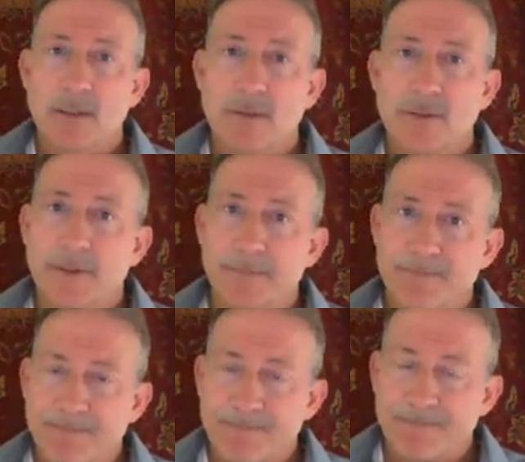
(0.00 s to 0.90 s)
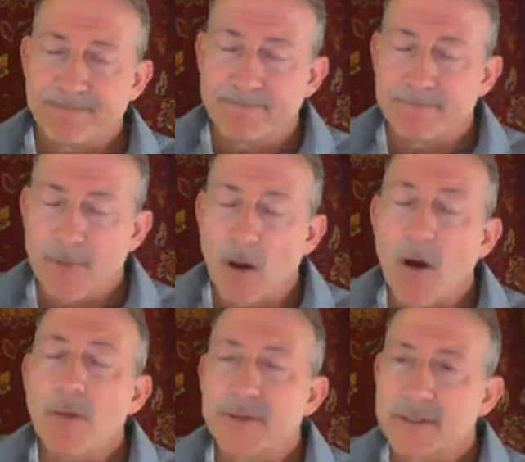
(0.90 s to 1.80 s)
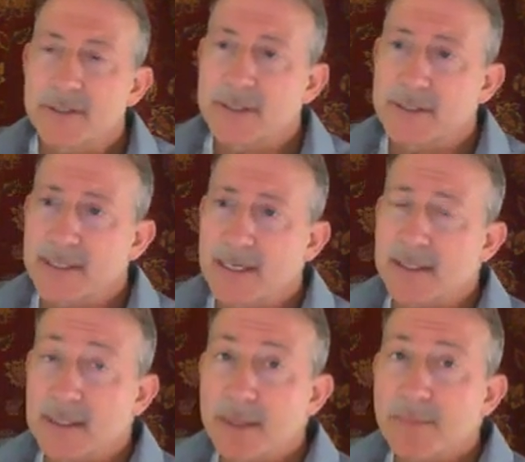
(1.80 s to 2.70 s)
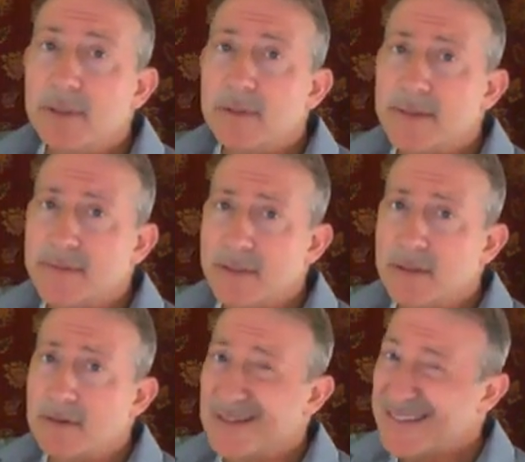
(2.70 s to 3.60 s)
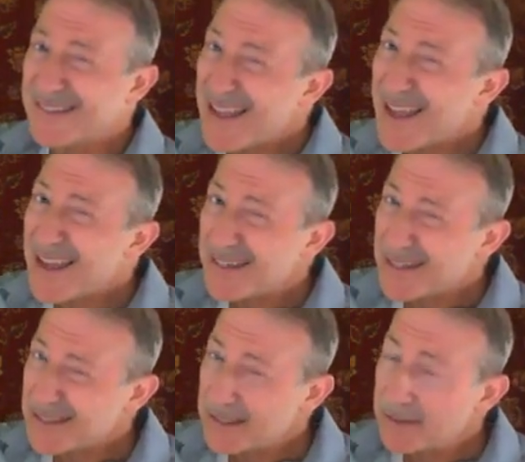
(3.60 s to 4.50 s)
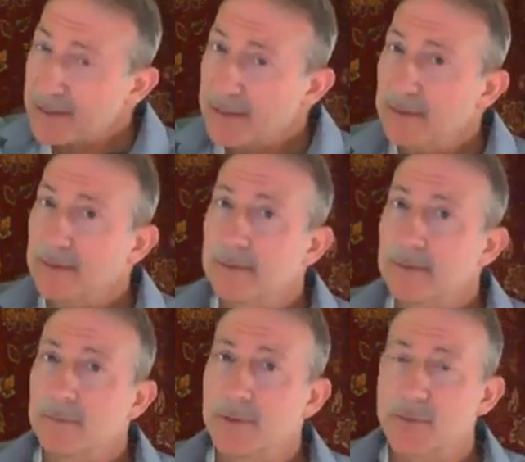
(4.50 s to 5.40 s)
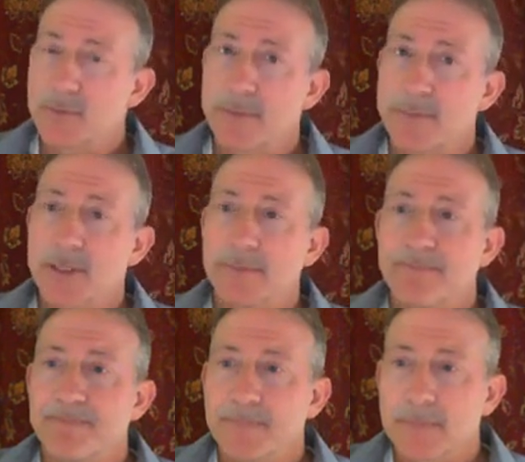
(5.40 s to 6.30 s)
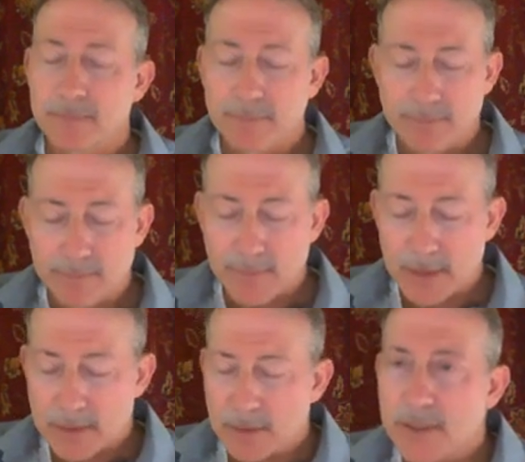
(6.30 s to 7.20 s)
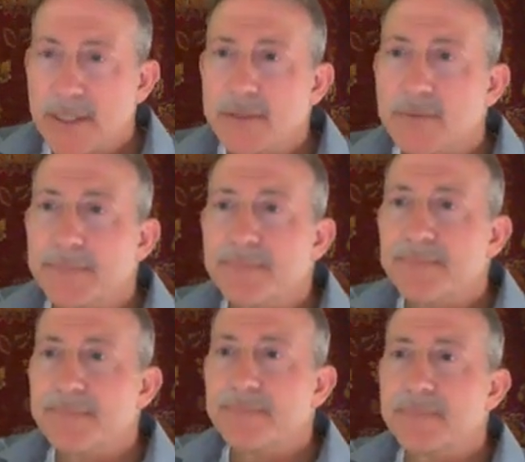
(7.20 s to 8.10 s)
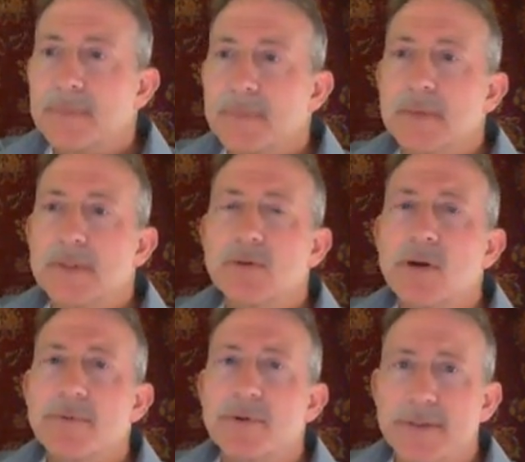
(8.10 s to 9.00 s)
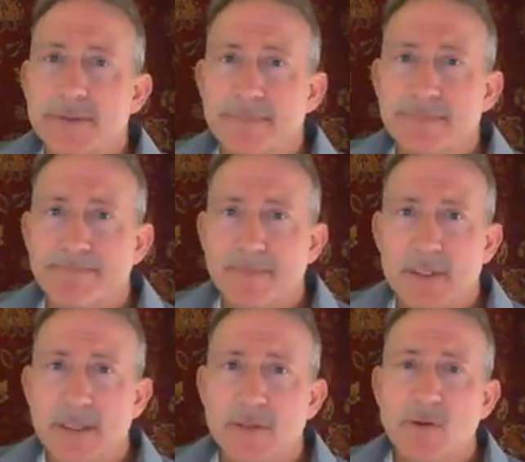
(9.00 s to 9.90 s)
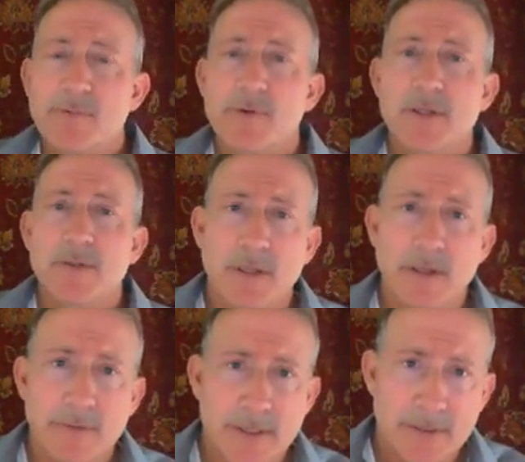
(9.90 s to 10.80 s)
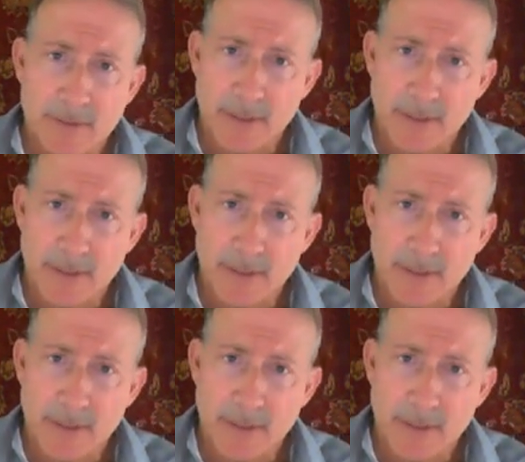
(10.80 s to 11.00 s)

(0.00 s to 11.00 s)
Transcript: So all this is to say that number of lines of code is not necessarily what you want to measure. Let's go to the next one. Story points. So story points, we know these are